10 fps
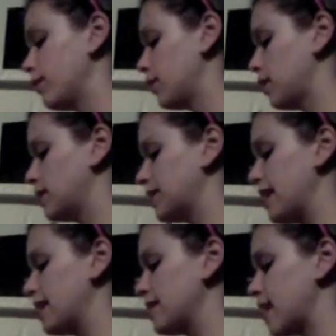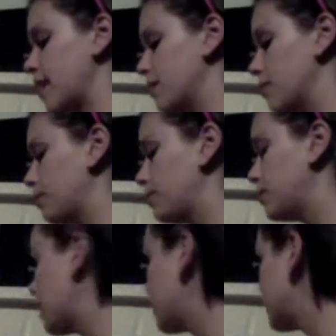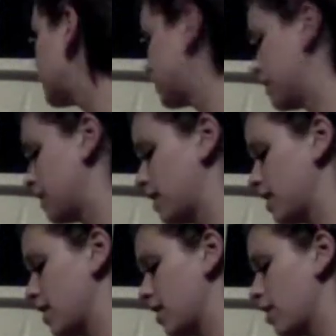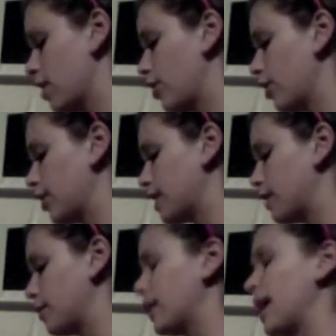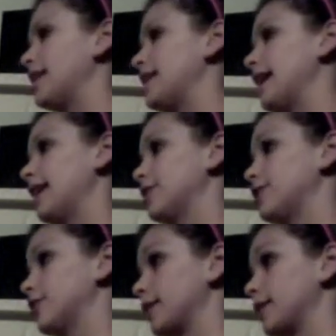say the sum plus the third number and the answer